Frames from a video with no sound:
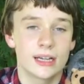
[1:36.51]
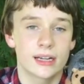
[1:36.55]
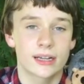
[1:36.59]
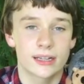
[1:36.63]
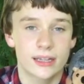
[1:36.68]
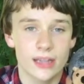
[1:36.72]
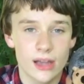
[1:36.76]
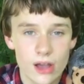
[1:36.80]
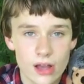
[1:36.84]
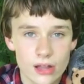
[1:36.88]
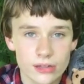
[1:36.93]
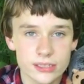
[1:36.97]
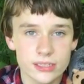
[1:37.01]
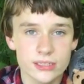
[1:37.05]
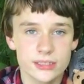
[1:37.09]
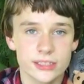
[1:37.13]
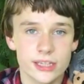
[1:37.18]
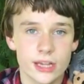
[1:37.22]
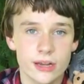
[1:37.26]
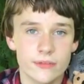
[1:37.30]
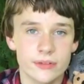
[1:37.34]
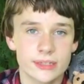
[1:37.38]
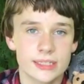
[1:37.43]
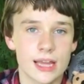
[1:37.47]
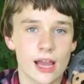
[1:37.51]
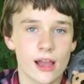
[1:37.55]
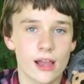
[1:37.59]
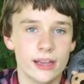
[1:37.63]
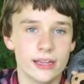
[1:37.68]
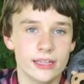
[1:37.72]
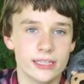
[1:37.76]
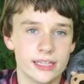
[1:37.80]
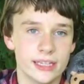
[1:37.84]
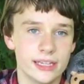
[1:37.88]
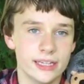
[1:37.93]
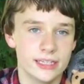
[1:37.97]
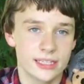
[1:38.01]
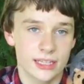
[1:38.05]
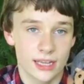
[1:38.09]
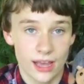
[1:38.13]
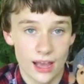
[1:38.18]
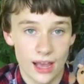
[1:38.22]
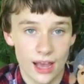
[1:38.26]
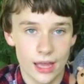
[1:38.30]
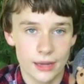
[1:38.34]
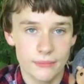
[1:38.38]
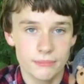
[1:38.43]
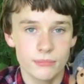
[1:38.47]
gardens over-tidied
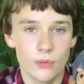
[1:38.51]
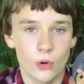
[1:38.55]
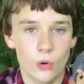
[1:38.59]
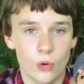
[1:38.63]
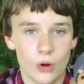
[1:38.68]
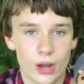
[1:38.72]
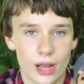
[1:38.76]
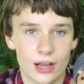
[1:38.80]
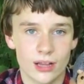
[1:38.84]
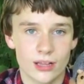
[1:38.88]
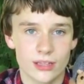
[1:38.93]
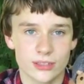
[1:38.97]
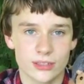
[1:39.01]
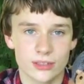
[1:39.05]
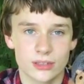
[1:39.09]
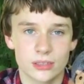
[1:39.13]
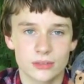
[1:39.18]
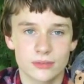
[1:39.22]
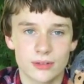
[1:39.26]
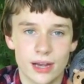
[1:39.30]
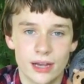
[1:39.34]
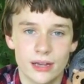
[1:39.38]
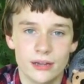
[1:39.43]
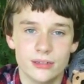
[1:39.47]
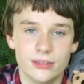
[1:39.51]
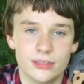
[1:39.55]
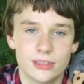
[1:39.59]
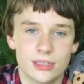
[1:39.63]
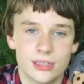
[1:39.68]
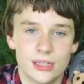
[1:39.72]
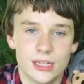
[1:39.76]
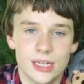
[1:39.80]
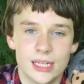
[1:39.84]
and more cars on the road.